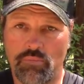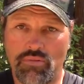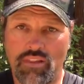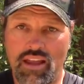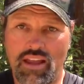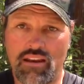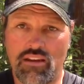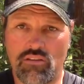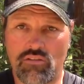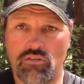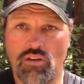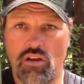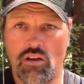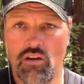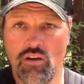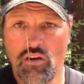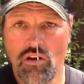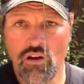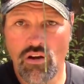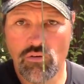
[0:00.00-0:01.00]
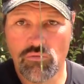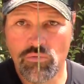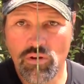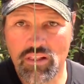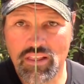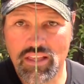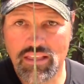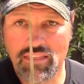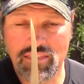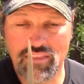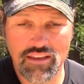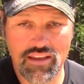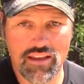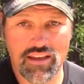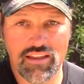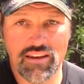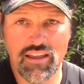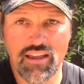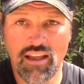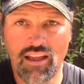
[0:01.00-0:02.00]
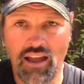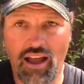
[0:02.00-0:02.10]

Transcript: The blade is really thin.